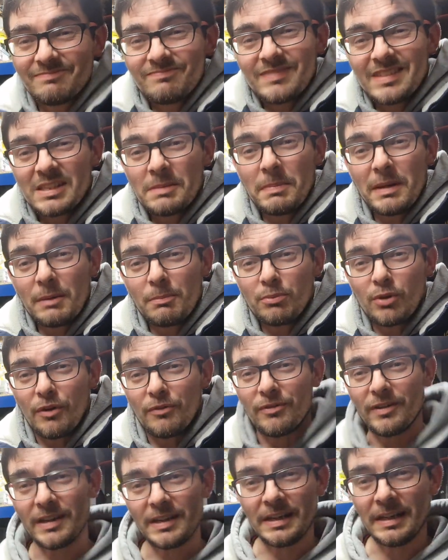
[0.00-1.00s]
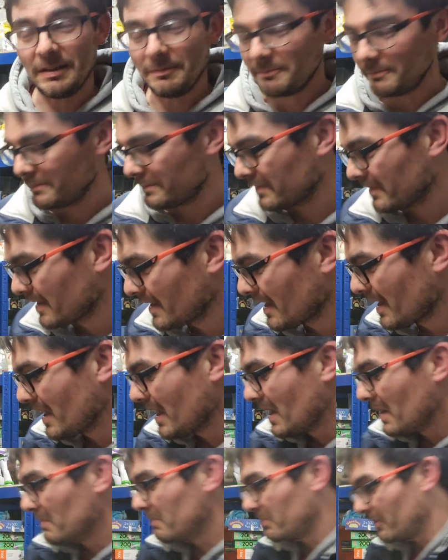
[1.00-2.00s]
it's a bit of profit, isn't it?
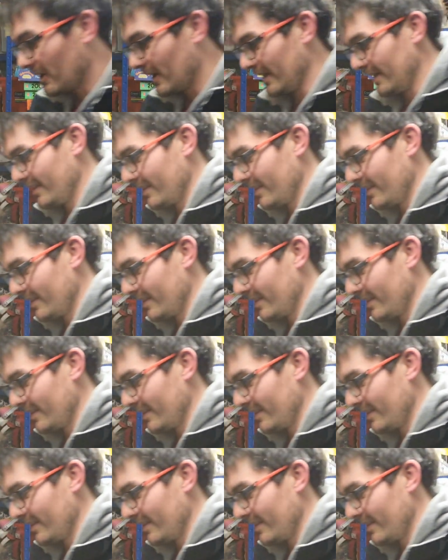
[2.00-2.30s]
But